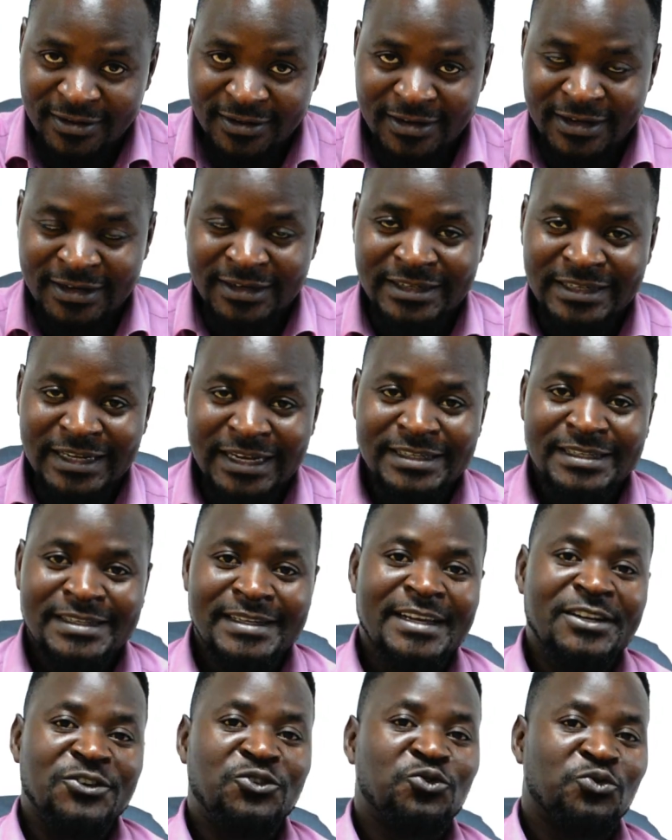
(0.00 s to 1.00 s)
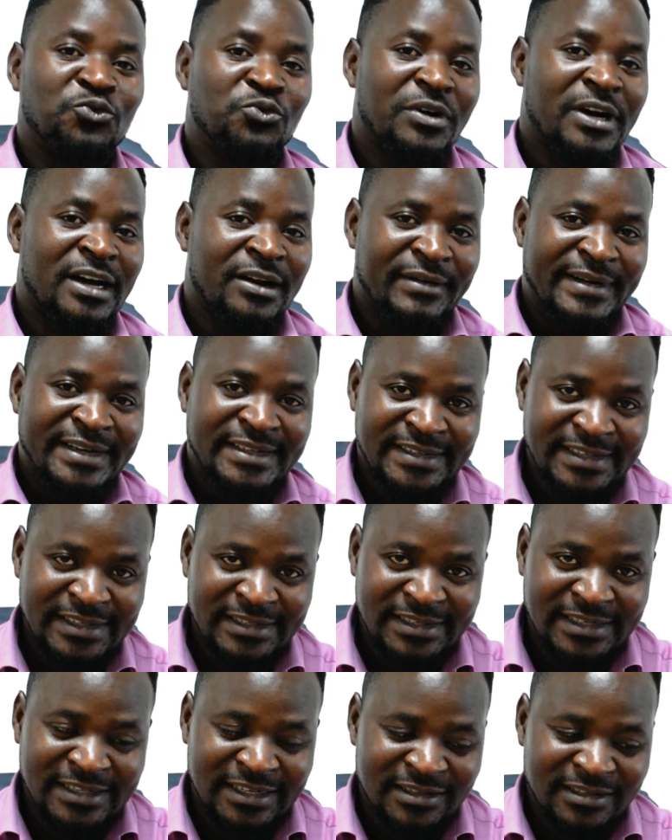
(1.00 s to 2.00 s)
it turns into a
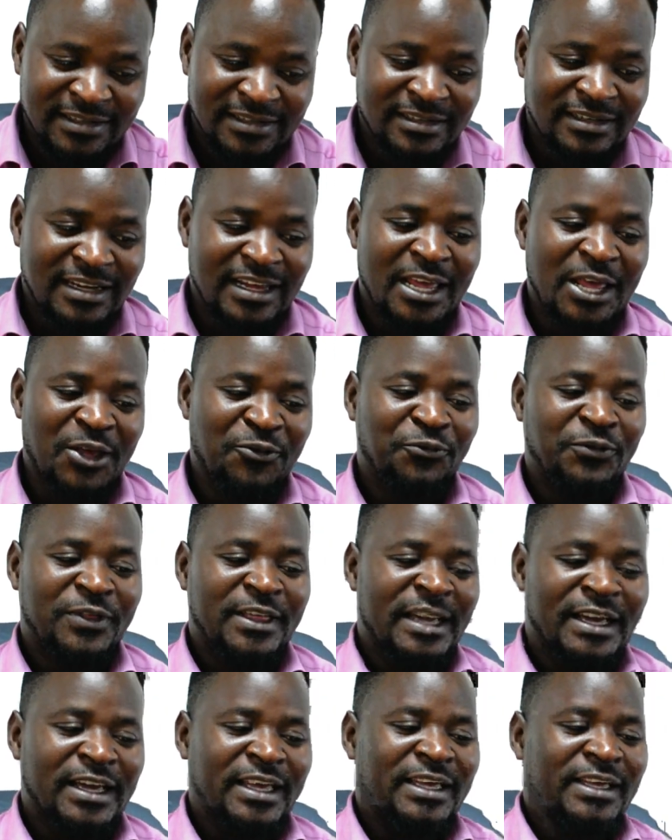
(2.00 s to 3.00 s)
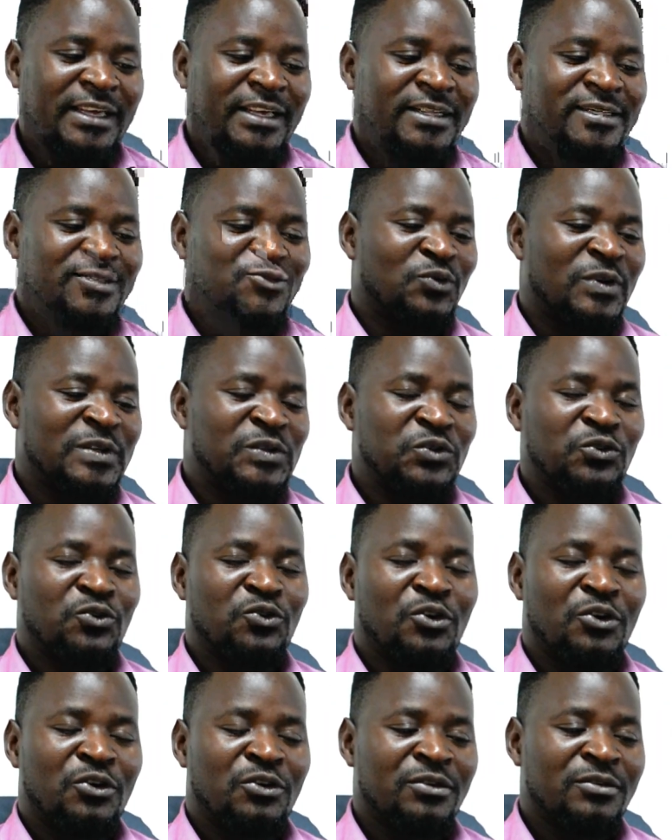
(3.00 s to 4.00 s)
resistance if there is what you
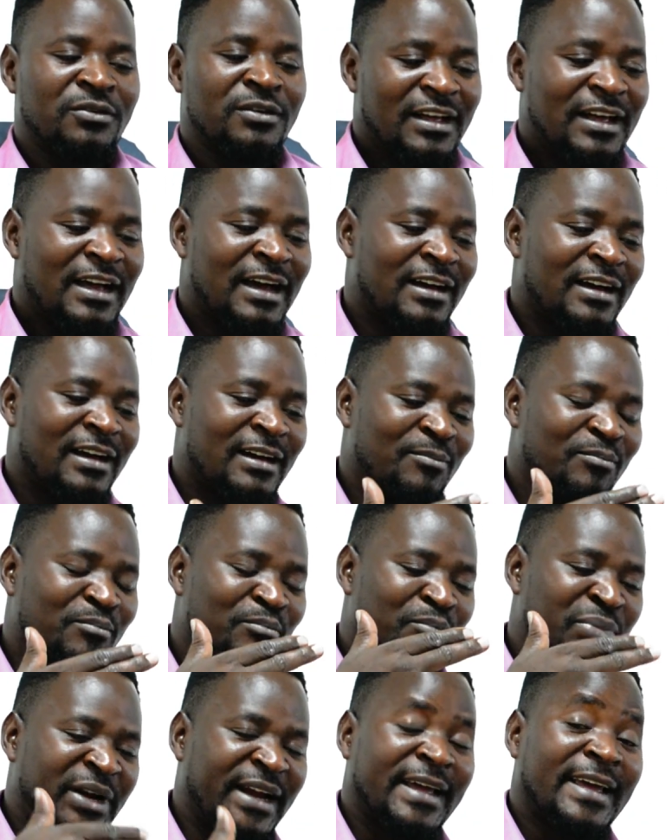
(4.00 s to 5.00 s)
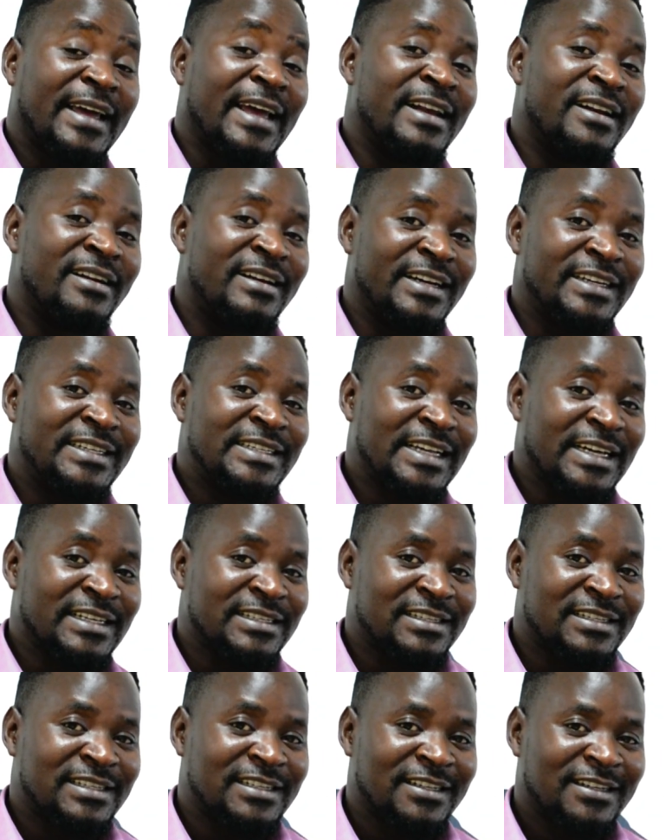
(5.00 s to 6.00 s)
call a break and
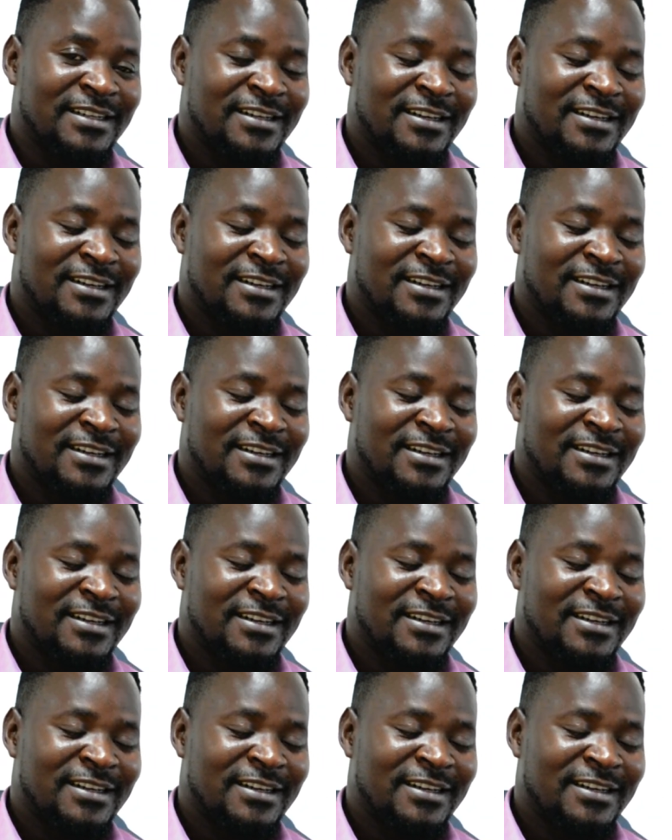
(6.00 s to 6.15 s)
retest.